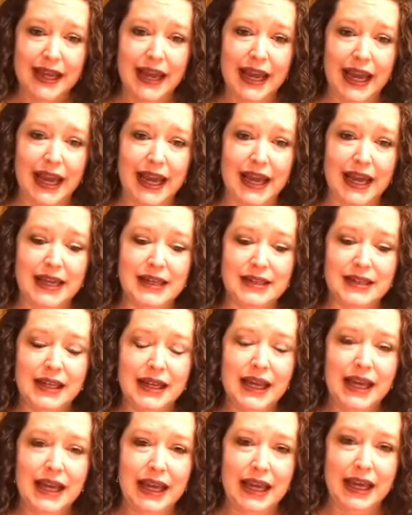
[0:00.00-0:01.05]
and
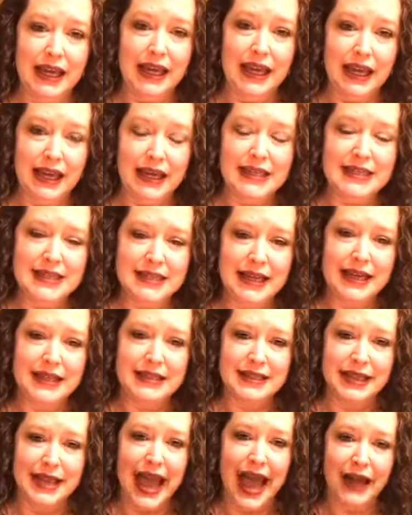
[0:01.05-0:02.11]
he he says
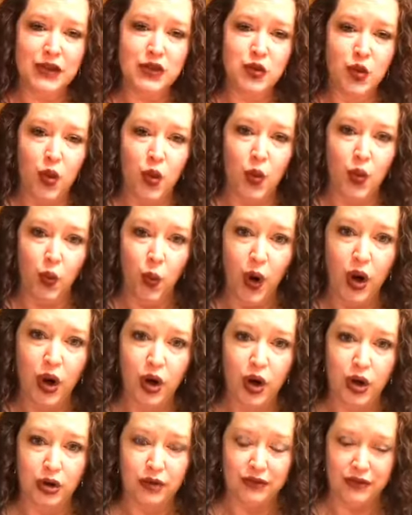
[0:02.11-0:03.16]
the actual
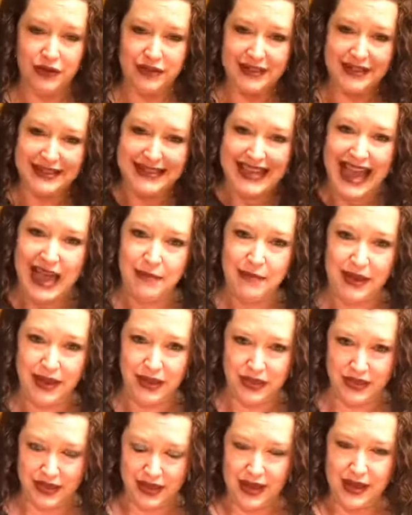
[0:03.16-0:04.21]
word for Sabbath
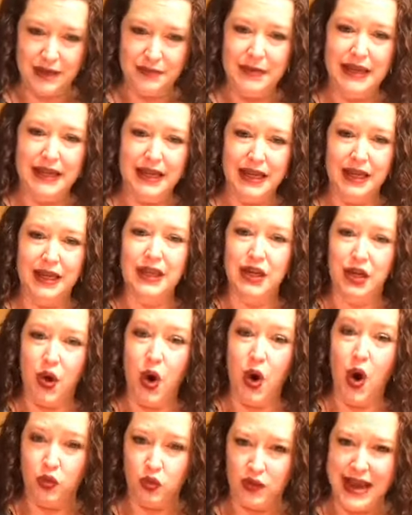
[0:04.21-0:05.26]
meaning you know
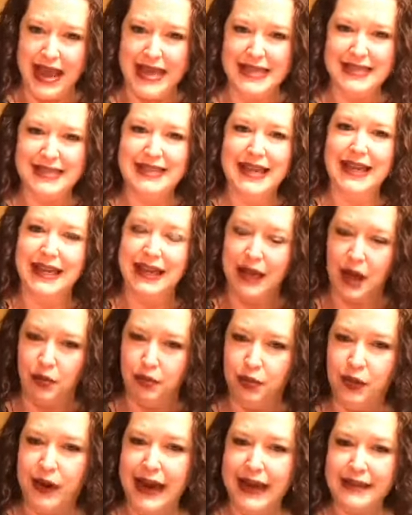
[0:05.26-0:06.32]
a rest taking a
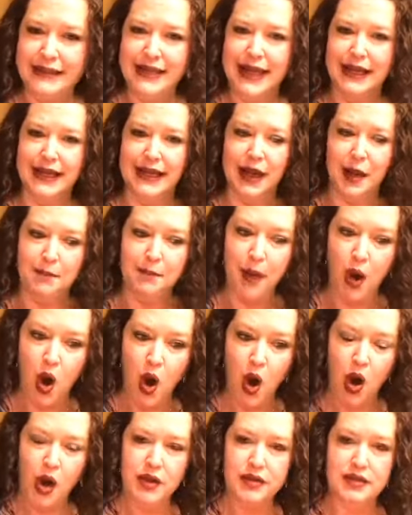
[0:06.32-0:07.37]
break taking a
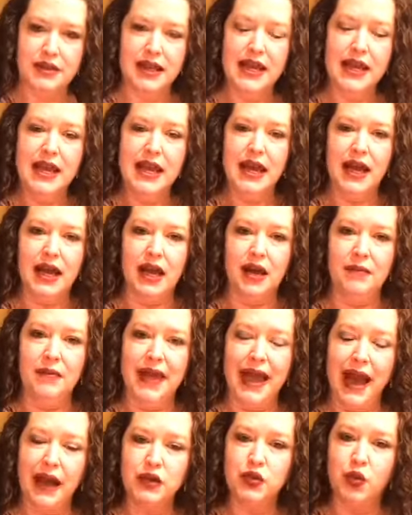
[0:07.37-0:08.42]
pause um, the
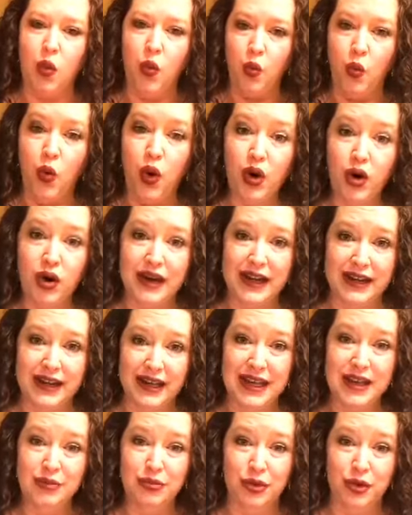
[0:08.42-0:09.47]
actual word in
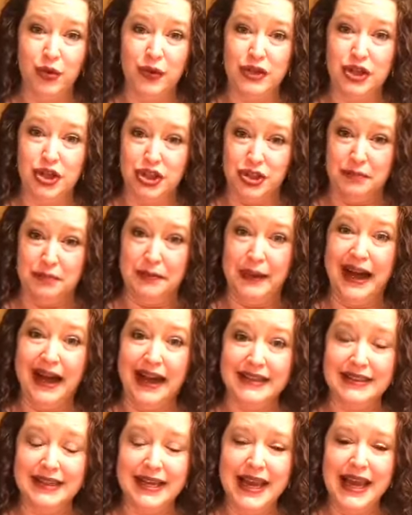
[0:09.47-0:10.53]
hebrew is
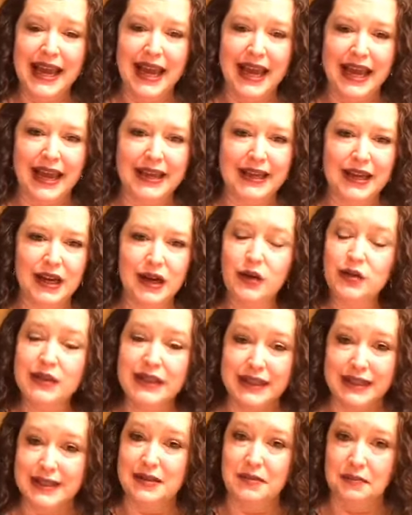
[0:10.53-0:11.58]
shabbat and not only
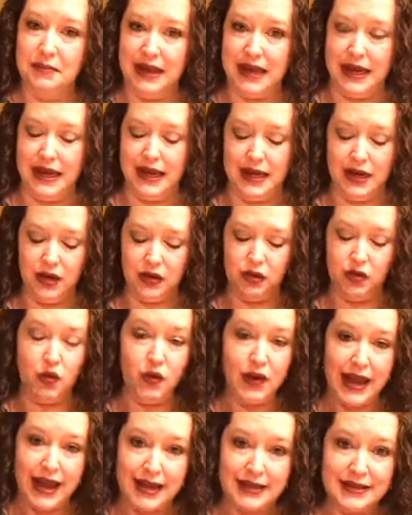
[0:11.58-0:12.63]
does it mean
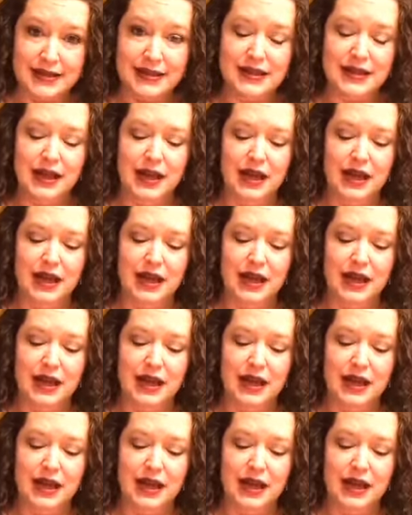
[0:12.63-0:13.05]
rest,